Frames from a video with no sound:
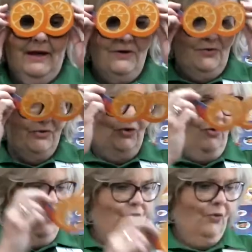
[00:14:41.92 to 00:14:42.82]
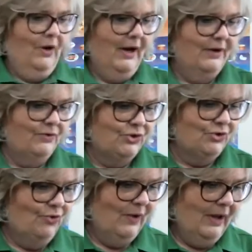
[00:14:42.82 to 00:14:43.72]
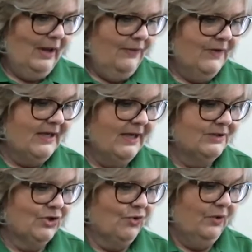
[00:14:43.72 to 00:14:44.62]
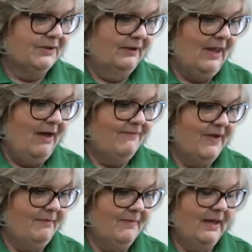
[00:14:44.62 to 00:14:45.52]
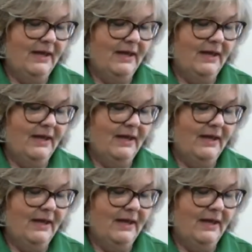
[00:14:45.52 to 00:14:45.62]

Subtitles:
I do too. I do too. The kids are going to love them.